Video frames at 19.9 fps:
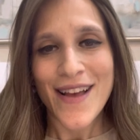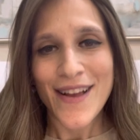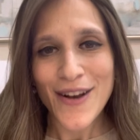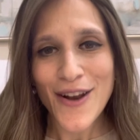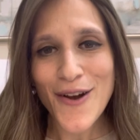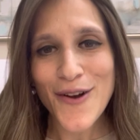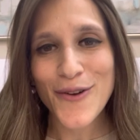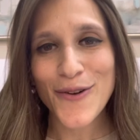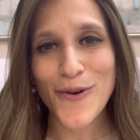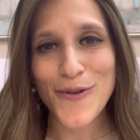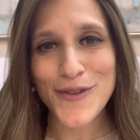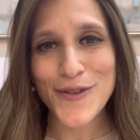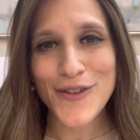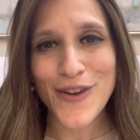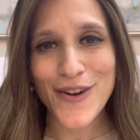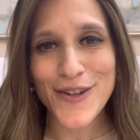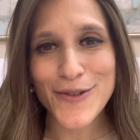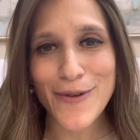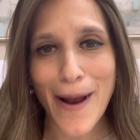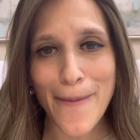local
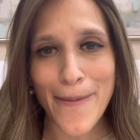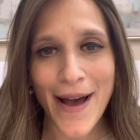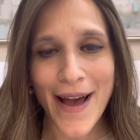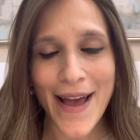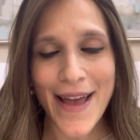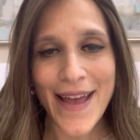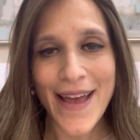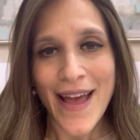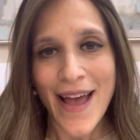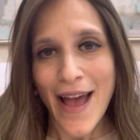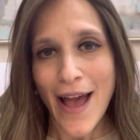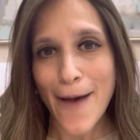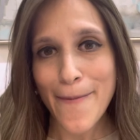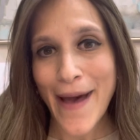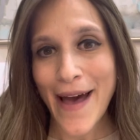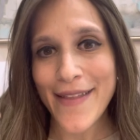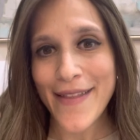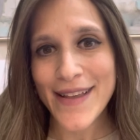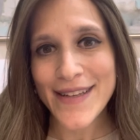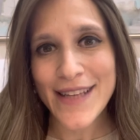Orthodox rabbi
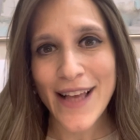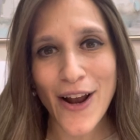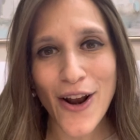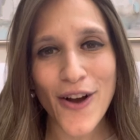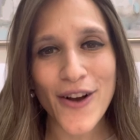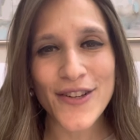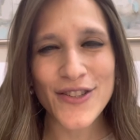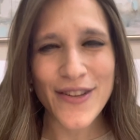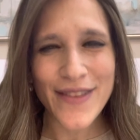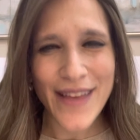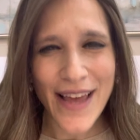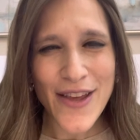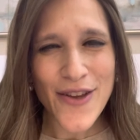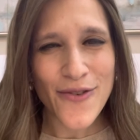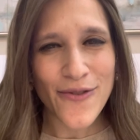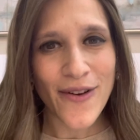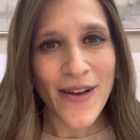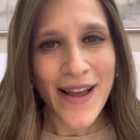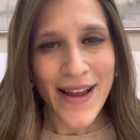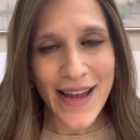about this halacha so that
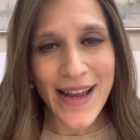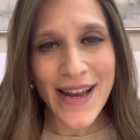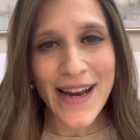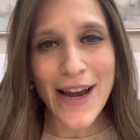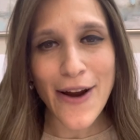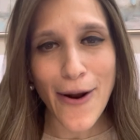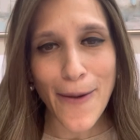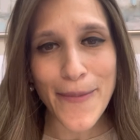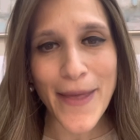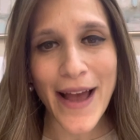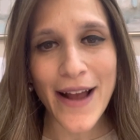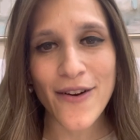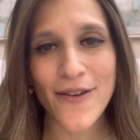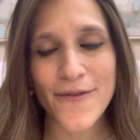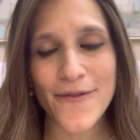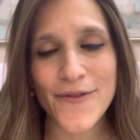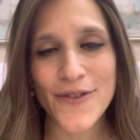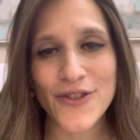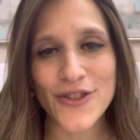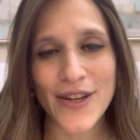you can clear up that
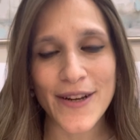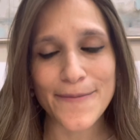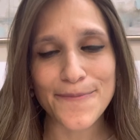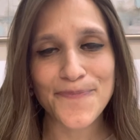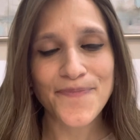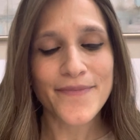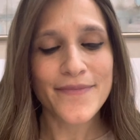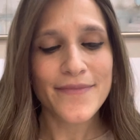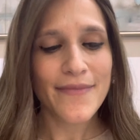confusion.